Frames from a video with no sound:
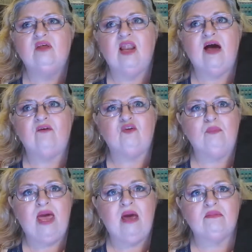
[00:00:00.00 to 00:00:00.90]
like
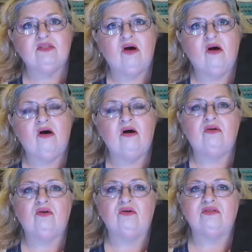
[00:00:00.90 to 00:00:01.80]
from
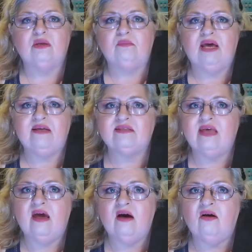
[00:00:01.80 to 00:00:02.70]
Amazon or someplace
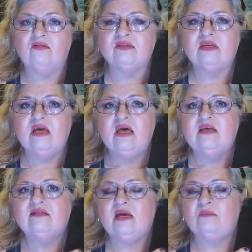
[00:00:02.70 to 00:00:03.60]
else,
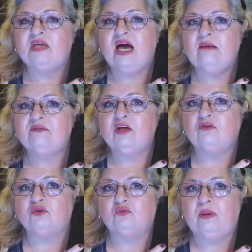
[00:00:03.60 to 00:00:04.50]
sometimes
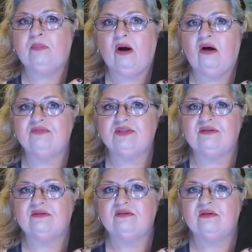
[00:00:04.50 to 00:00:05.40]
those are rip-offs.